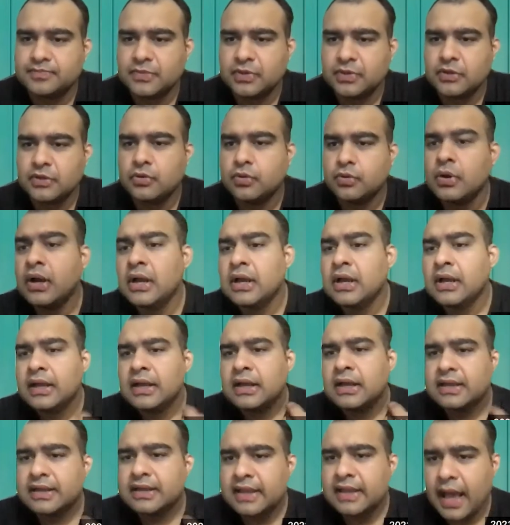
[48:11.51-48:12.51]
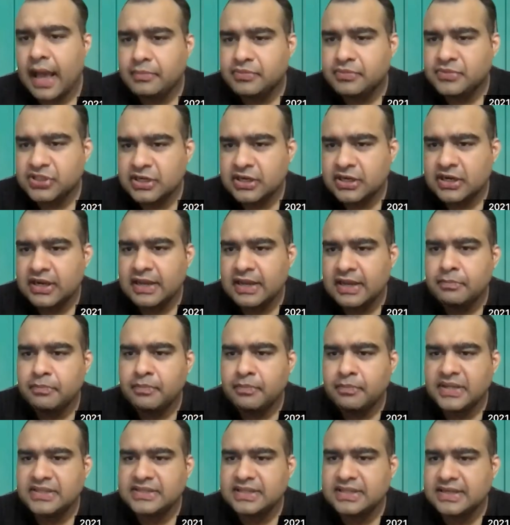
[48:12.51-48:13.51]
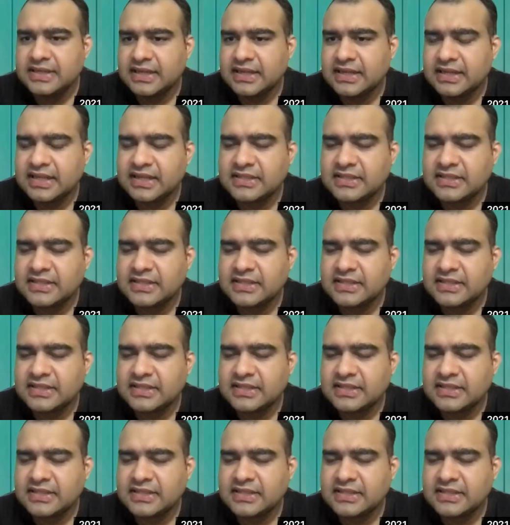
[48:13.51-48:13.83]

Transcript: You capture implicit and